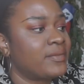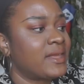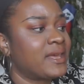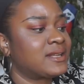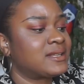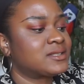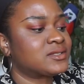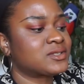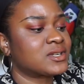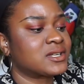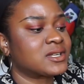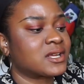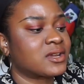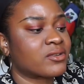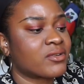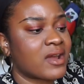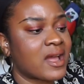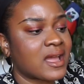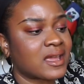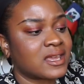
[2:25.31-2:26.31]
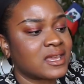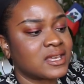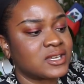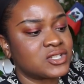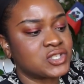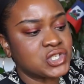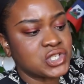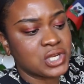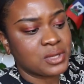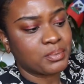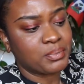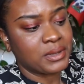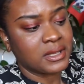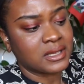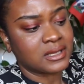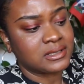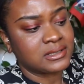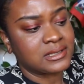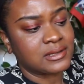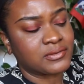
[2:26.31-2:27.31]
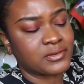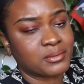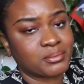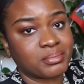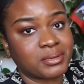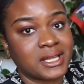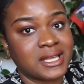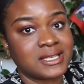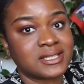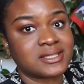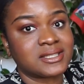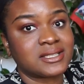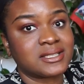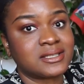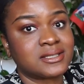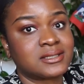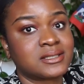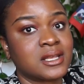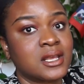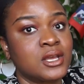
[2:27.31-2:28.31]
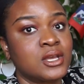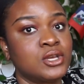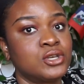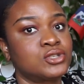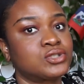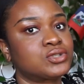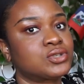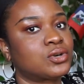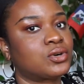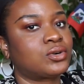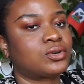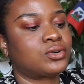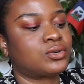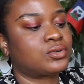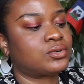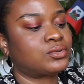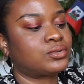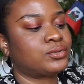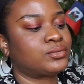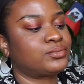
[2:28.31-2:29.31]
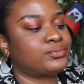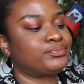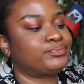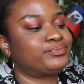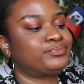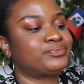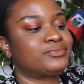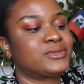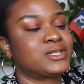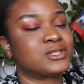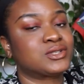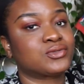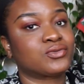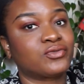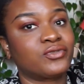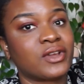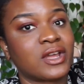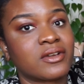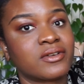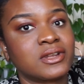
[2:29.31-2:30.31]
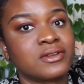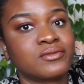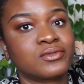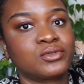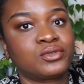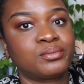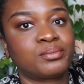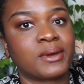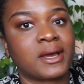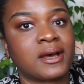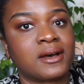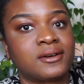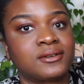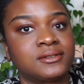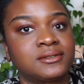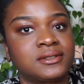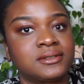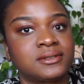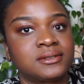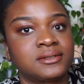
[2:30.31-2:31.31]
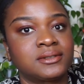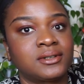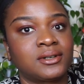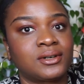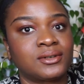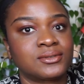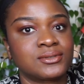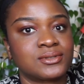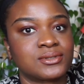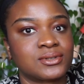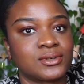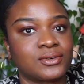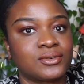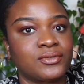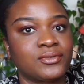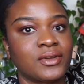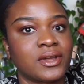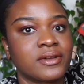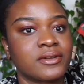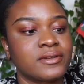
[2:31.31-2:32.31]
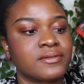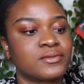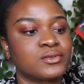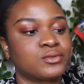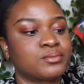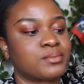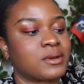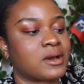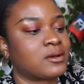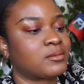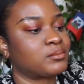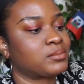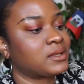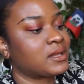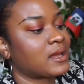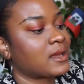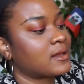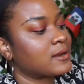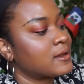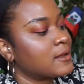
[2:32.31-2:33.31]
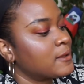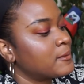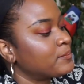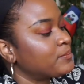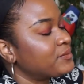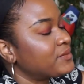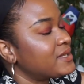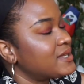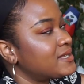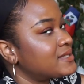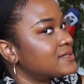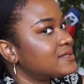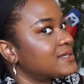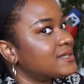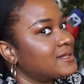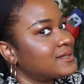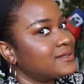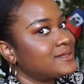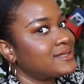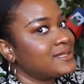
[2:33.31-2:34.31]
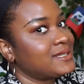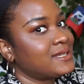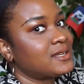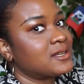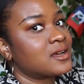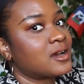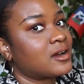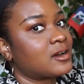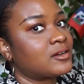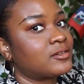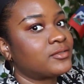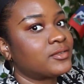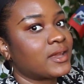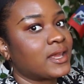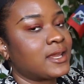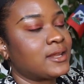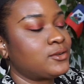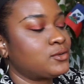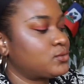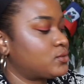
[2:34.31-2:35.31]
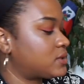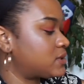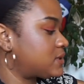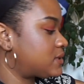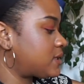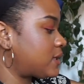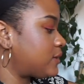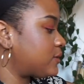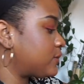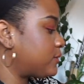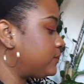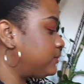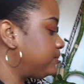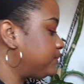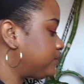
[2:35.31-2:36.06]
And it started cracking and chipping in different places. So this very root bound plant is in need of a new container.